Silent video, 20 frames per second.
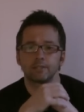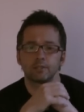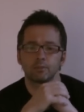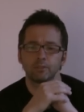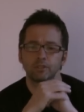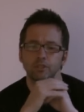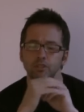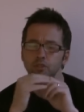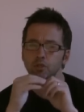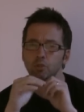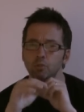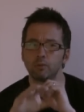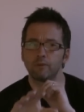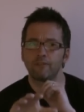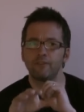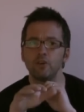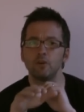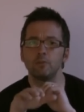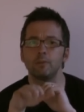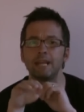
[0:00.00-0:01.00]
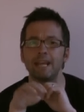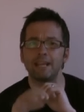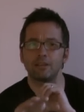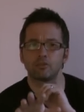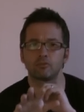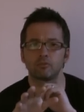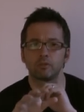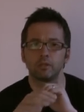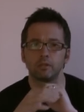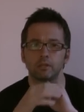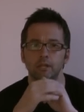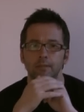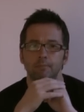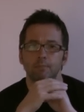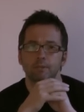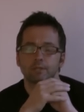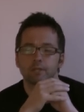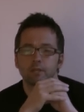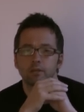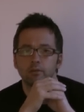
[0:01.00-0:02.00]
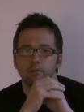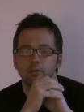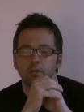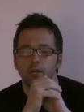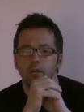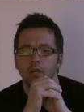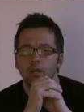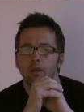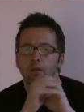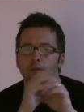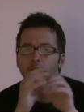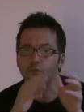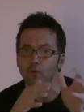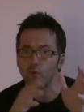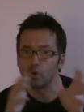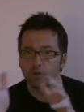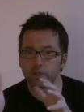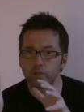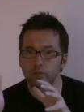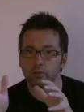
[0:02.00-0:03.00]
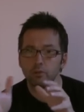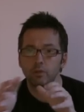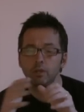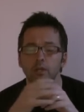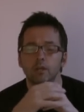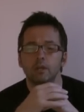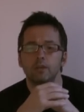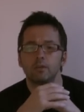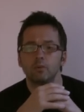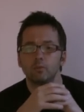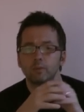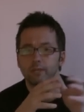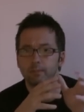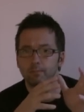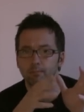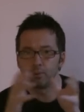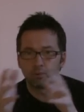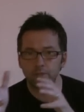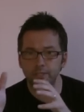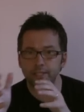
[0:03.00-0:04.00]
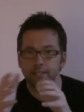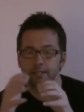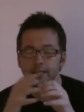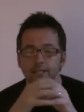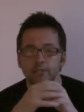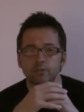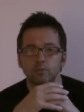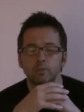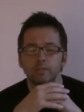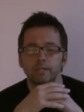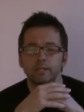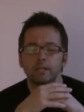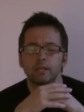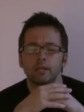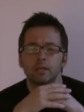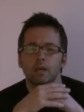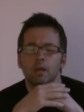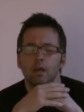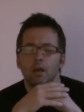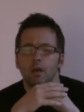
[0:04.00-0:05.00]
So we just thought we'd film an extra little episode for you that we can put in next week.